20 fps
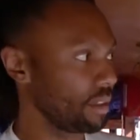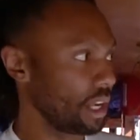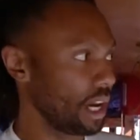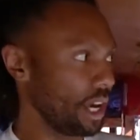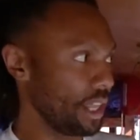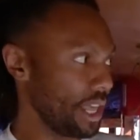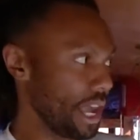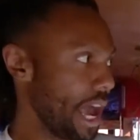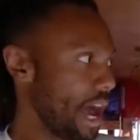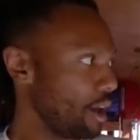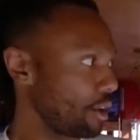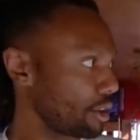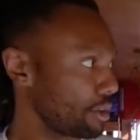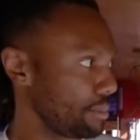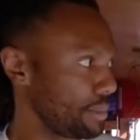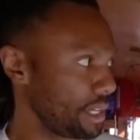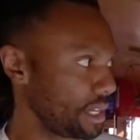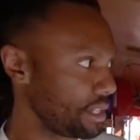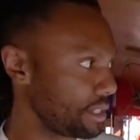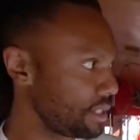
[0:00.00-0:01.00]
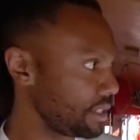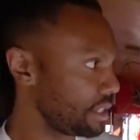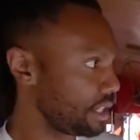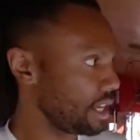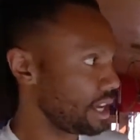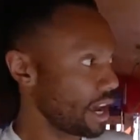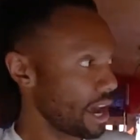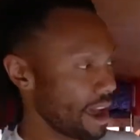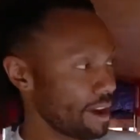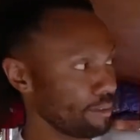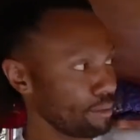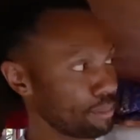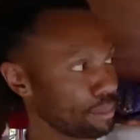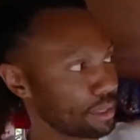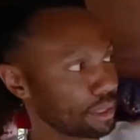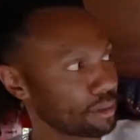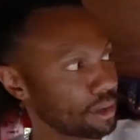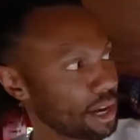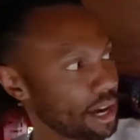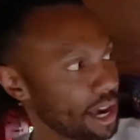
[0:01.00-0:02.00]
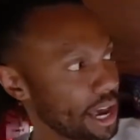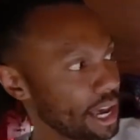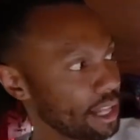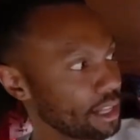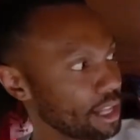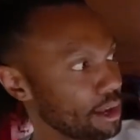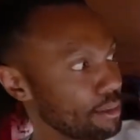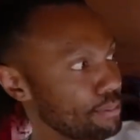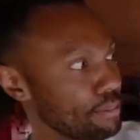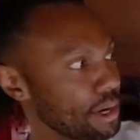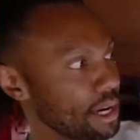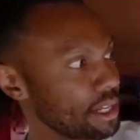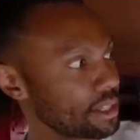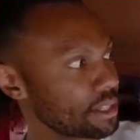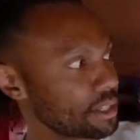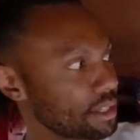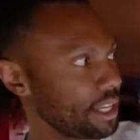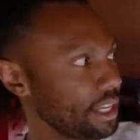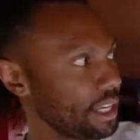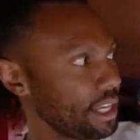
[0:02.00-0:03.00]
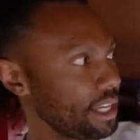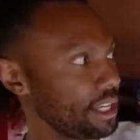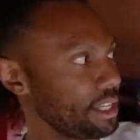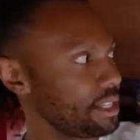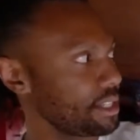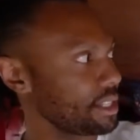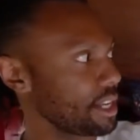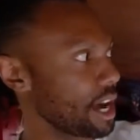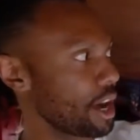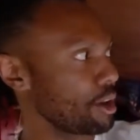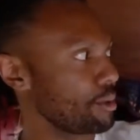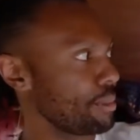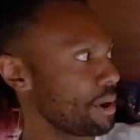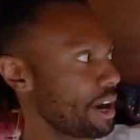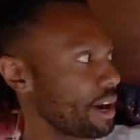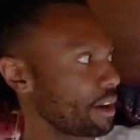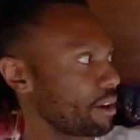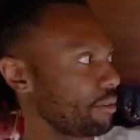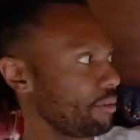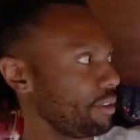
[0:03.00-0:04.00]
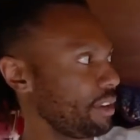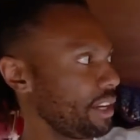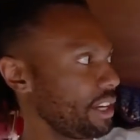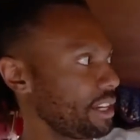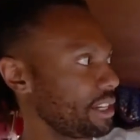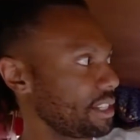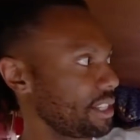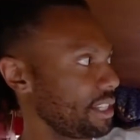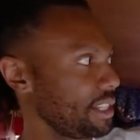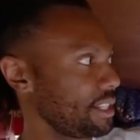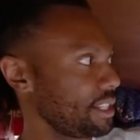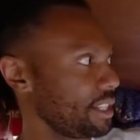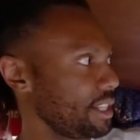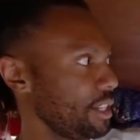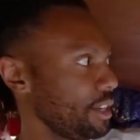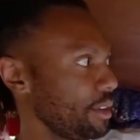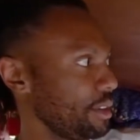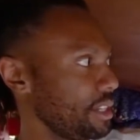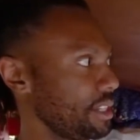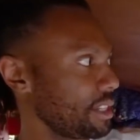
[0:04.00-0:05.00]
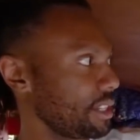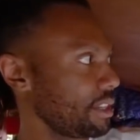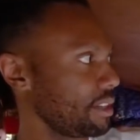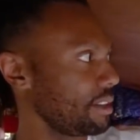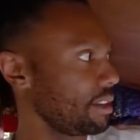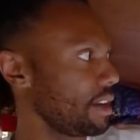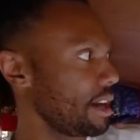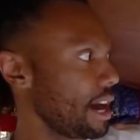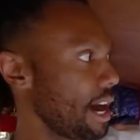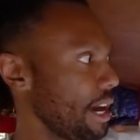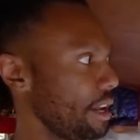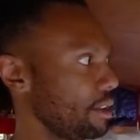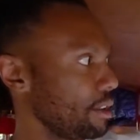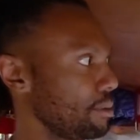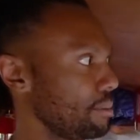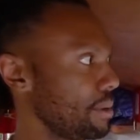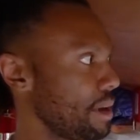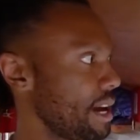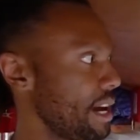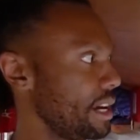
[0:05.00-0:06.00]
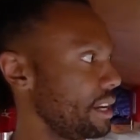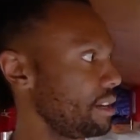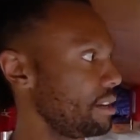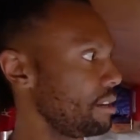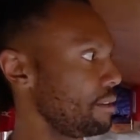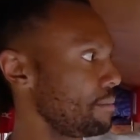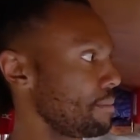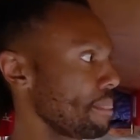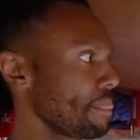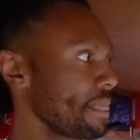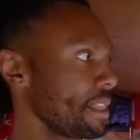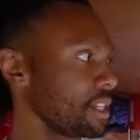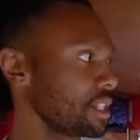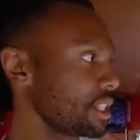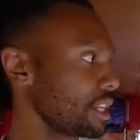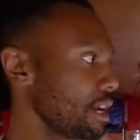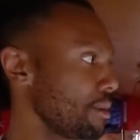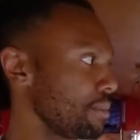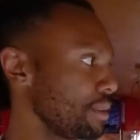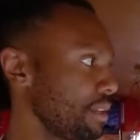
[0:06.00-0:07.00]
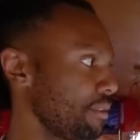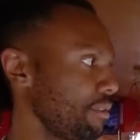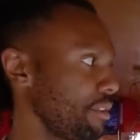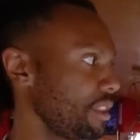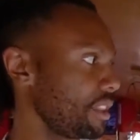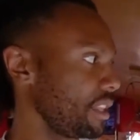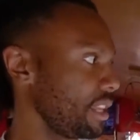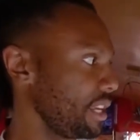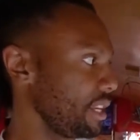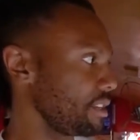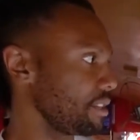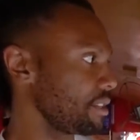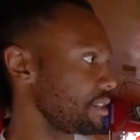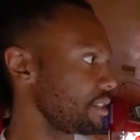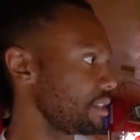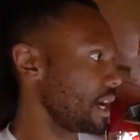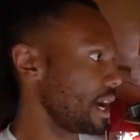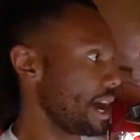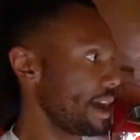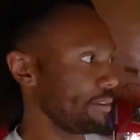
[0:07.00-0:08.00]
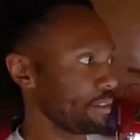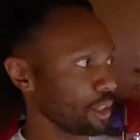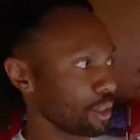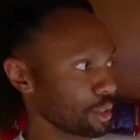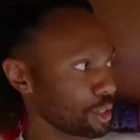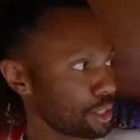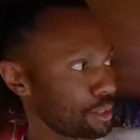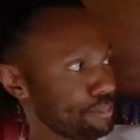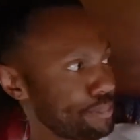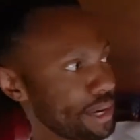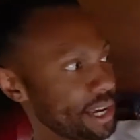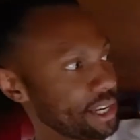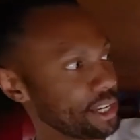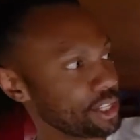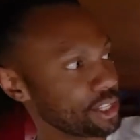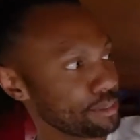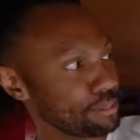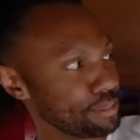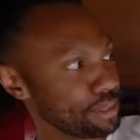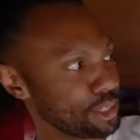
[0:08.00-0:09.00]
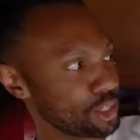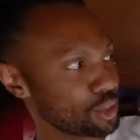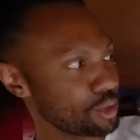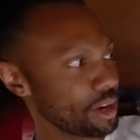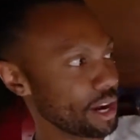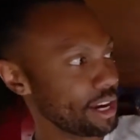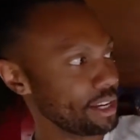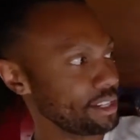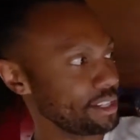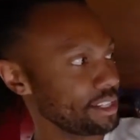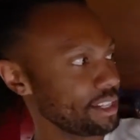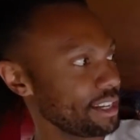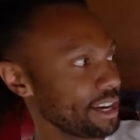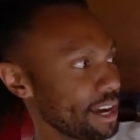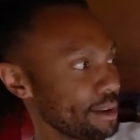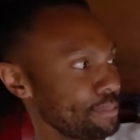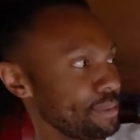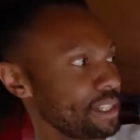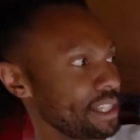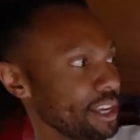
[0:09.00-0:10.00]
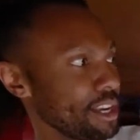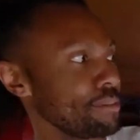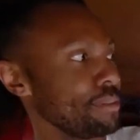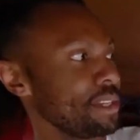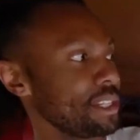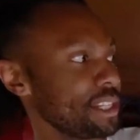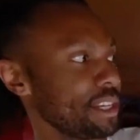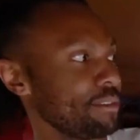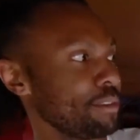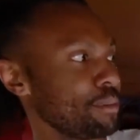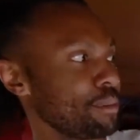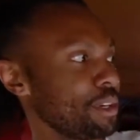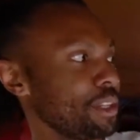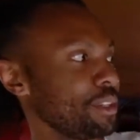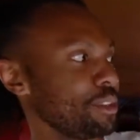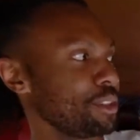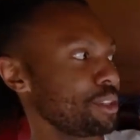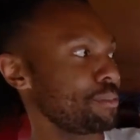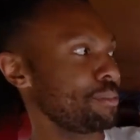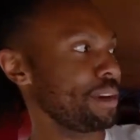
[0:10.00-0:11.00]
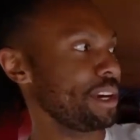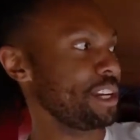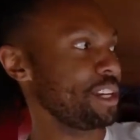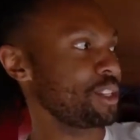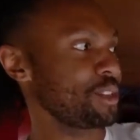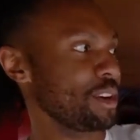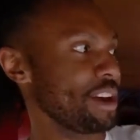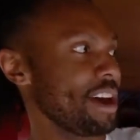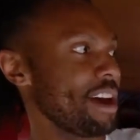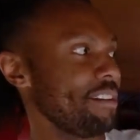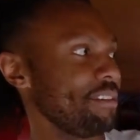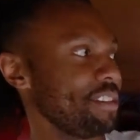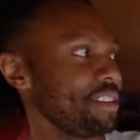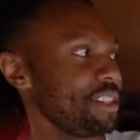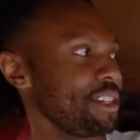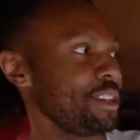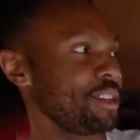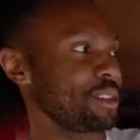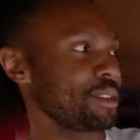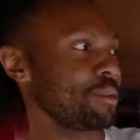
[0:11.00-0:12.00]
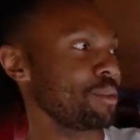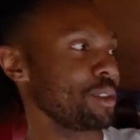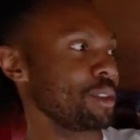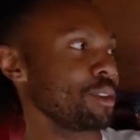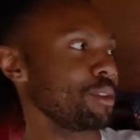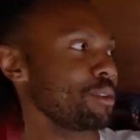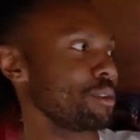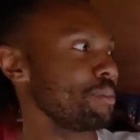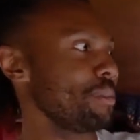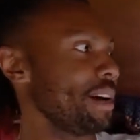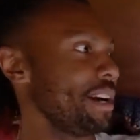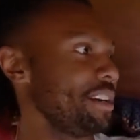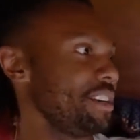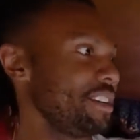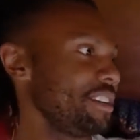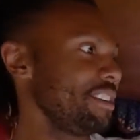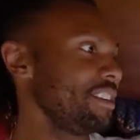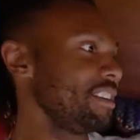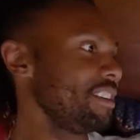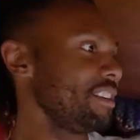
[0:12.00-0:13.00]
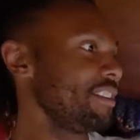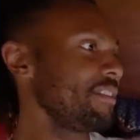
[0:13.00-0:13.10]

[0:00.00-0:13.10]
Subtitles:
The Alchemist. I have a book, Elon Musk, his autobiography, because he's an idol of mine. Just a couple different things. I have a little Spanish. I've been telling myself I want to learn Spanish, so I have this here as a little reminder.